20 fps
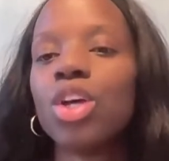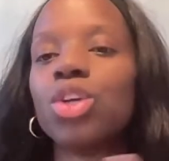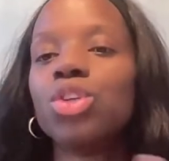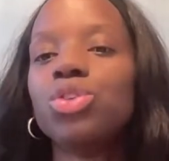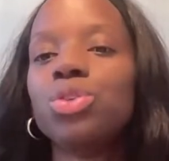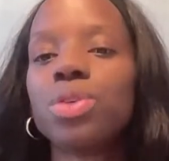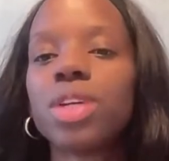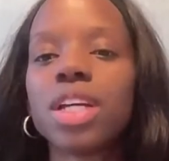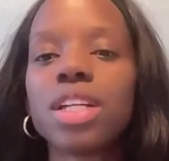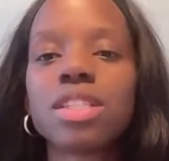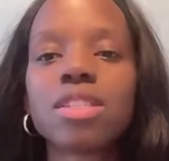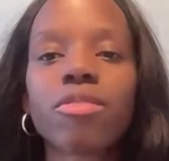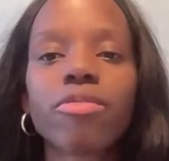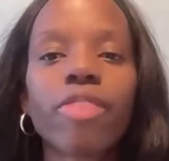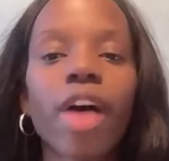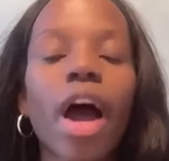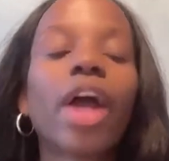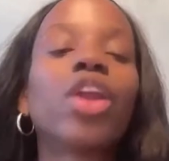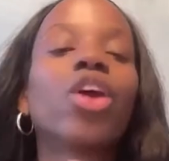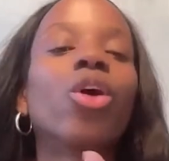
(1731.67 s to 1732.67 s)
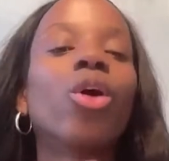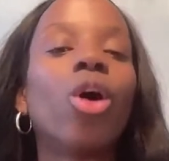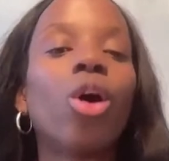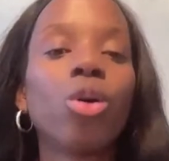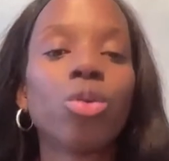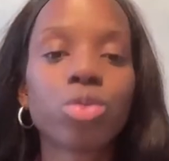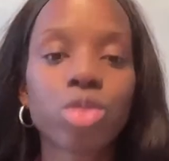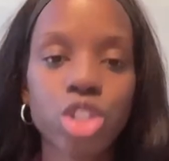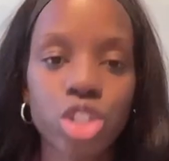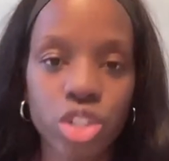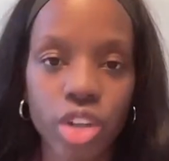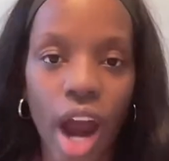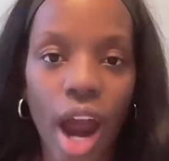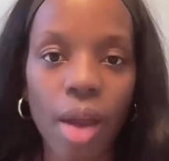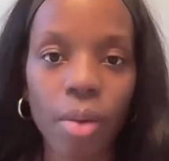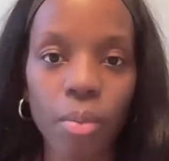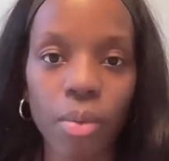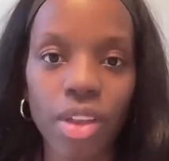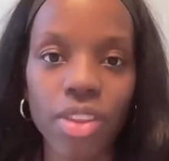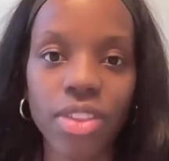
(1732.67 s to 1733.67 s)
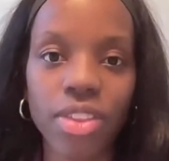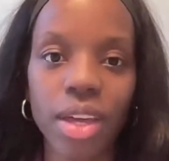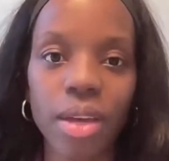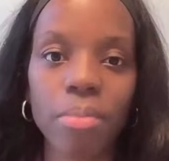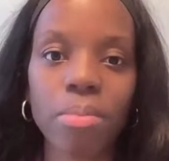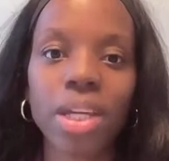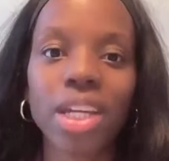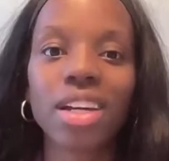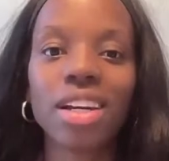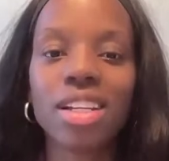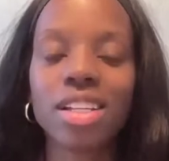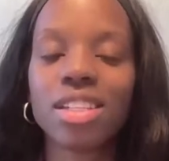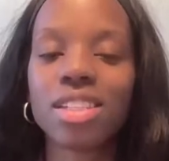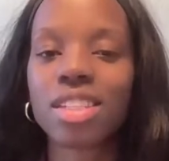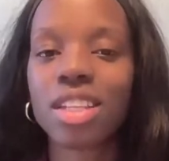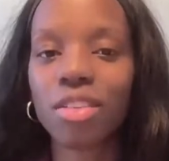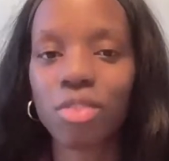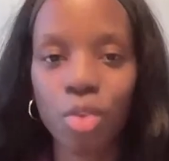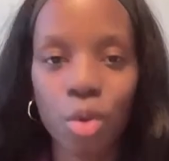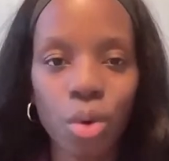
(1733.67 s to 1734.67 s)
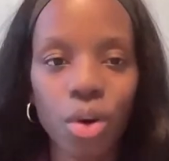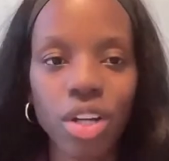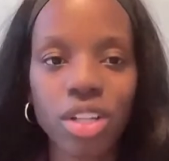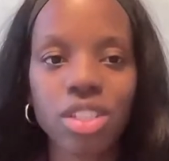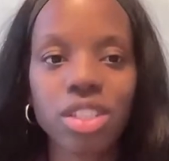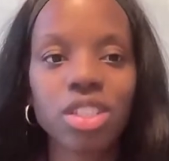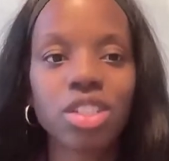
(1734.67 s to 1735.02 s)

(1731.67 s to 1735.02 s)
you get to find your own stride with it because, of course,